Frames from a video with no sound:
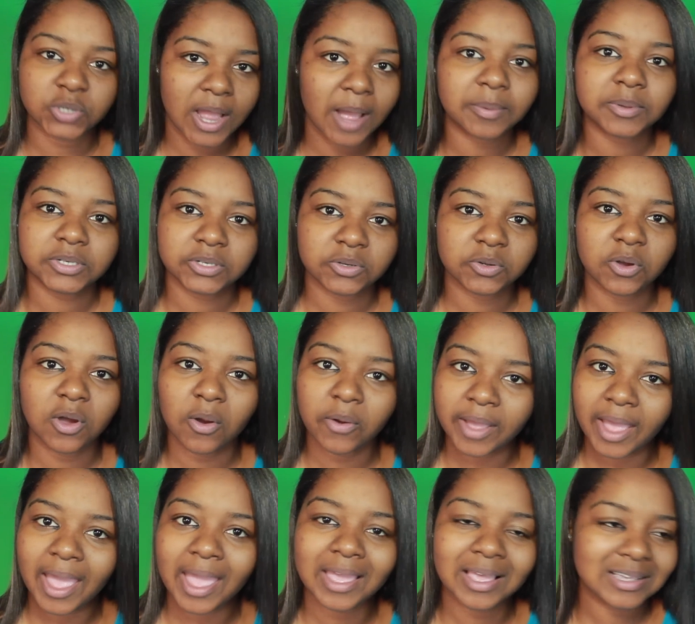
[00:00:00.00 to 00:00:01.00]
dropped you,
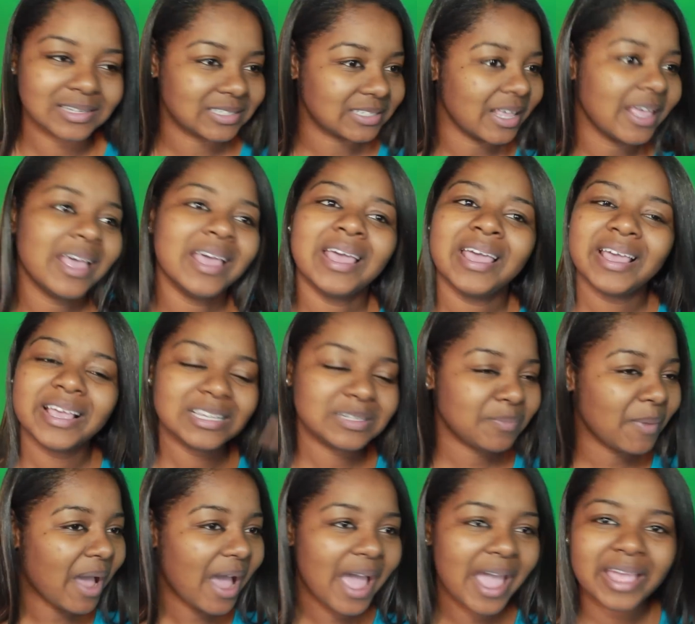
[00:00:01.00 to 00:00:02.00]
okay? Because his
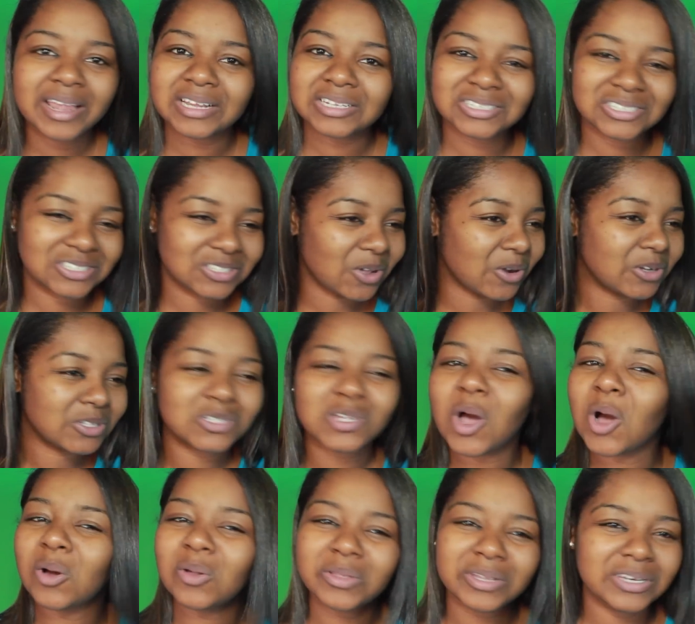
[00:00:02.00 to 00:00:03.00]
mind is just on a
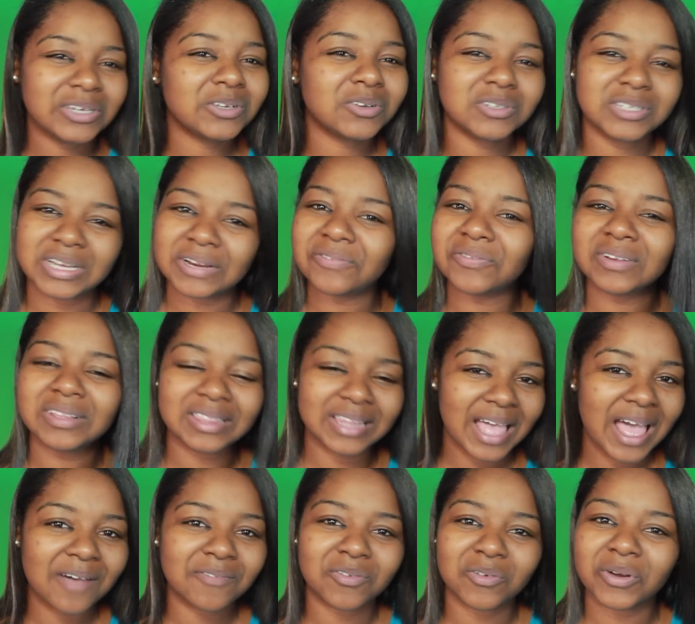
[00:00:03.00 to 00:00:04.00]
totally different
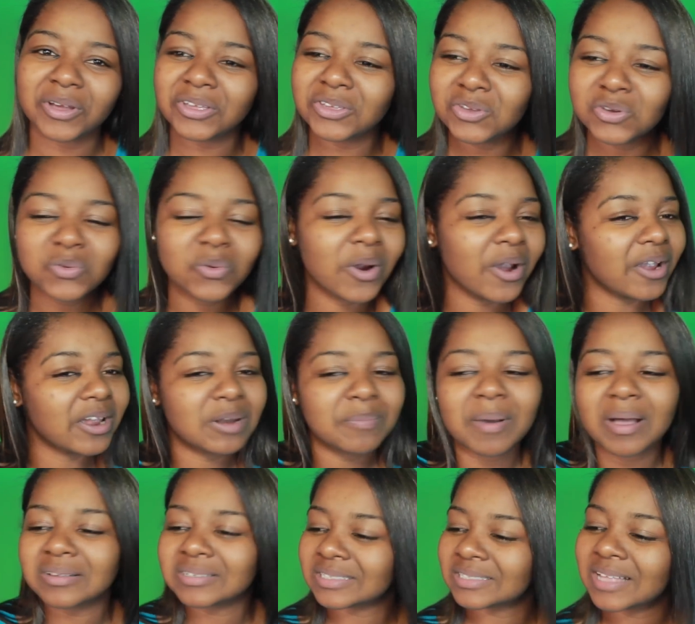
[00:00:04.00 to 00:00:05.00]
level and you worried
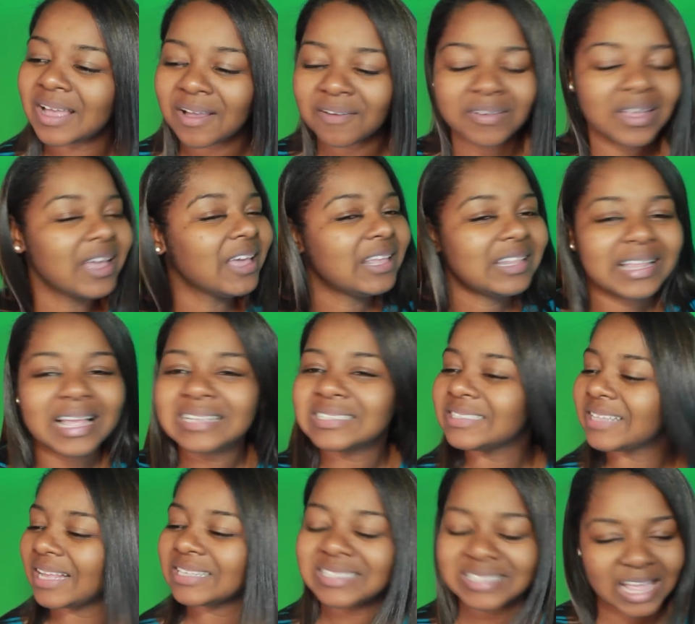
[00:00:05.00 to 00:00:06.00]
about stuff
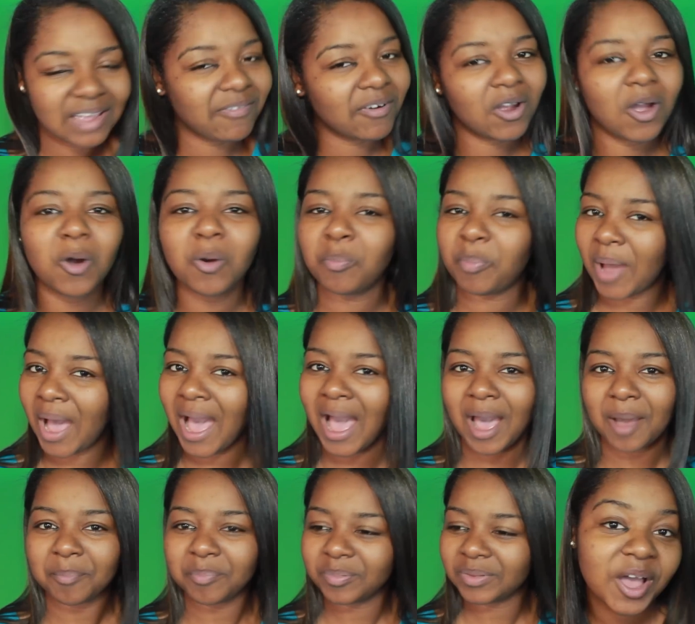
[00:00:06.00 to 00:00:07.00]
that's never gonna
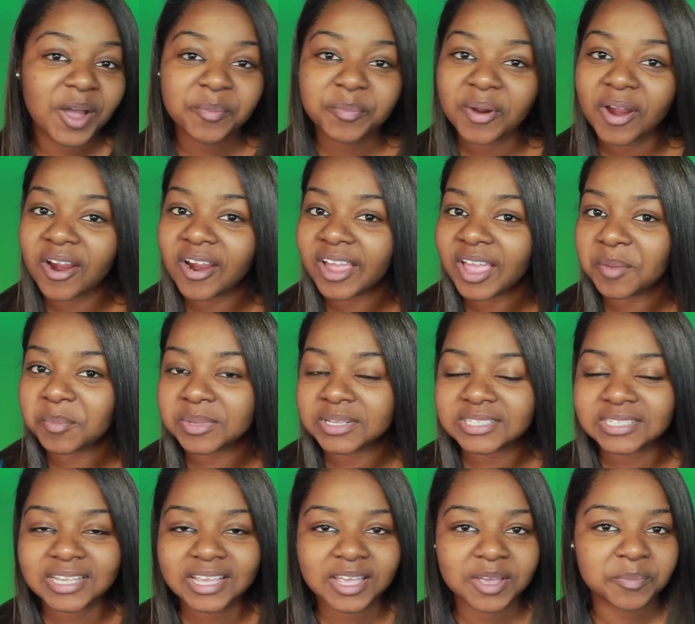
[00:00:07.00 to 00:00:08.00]
pop. Young Berg and
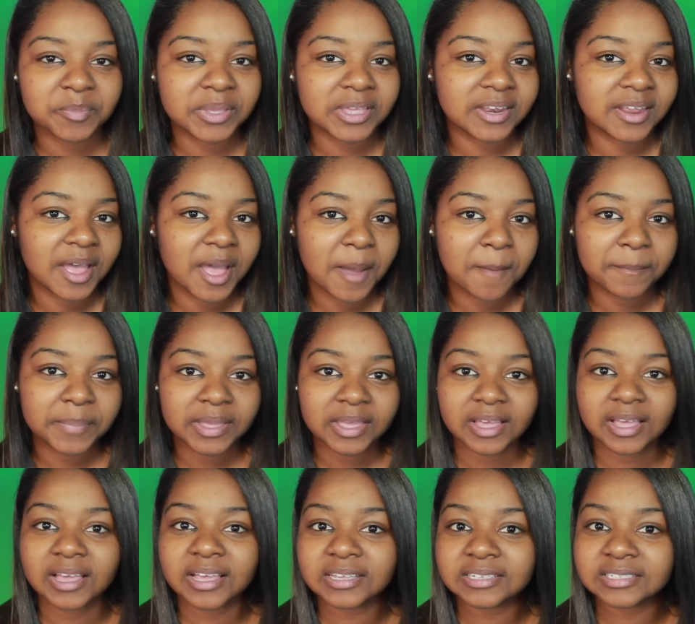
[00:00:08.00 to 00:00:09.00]
Masika meet up
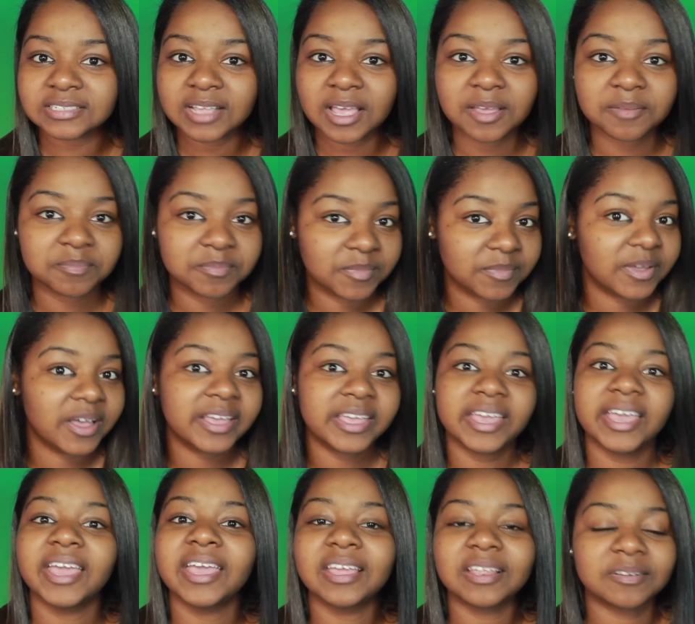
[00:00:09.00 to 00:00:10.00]
because,
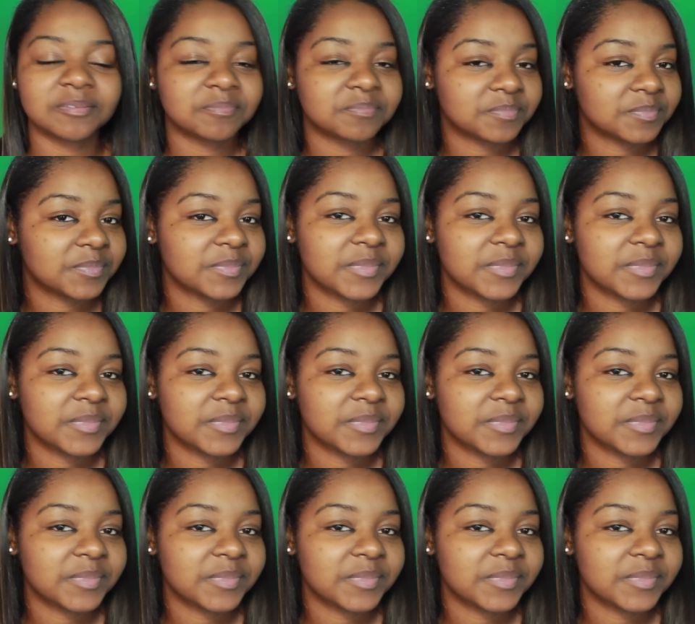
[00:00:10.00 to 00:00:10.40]
again,